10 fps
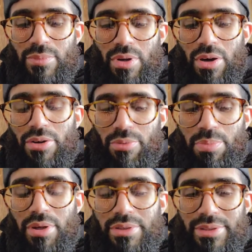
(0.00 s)
auto
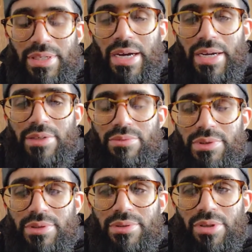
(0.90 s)
parts guy
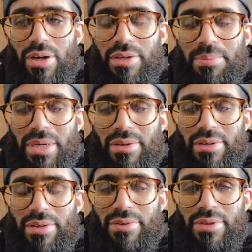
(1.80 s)
was talking
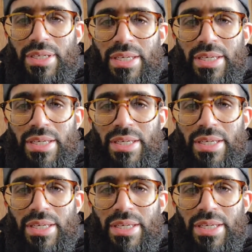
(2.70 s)
about,